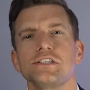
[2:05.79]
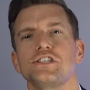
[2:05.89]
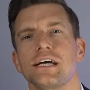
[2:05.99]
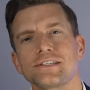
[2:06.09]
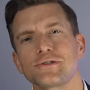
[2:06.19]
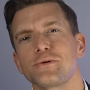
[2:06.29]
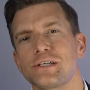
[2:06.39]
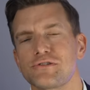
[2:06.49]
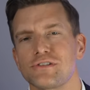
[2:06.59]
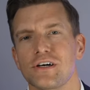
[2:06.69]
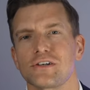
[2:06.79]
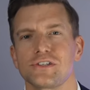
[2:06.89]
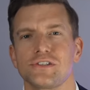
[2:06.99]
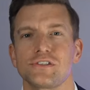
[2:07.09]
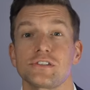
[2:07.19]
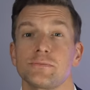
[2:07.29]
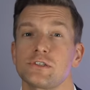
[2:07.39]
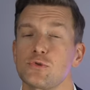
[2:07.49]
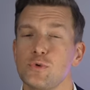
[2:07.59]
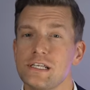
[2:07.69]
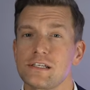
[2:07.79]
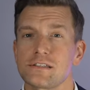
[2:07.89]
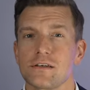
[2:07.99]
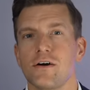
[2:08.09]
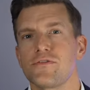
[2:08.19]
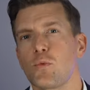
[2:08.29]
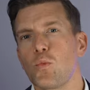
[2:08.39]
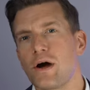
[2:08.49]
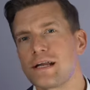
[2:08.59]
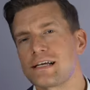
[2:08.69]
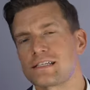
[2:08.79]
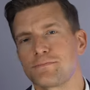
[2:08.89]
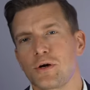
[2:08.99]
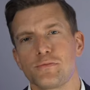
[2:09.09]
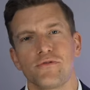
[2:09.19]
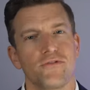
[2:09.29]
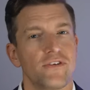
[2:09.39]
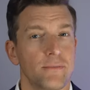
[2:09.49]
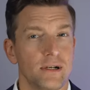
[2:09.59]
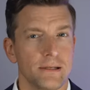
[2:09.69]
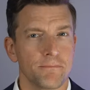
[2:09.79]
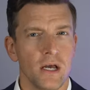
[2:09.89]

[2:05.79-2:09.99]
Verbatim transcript: gentle introduction to some tweaks of the Widex Moment family,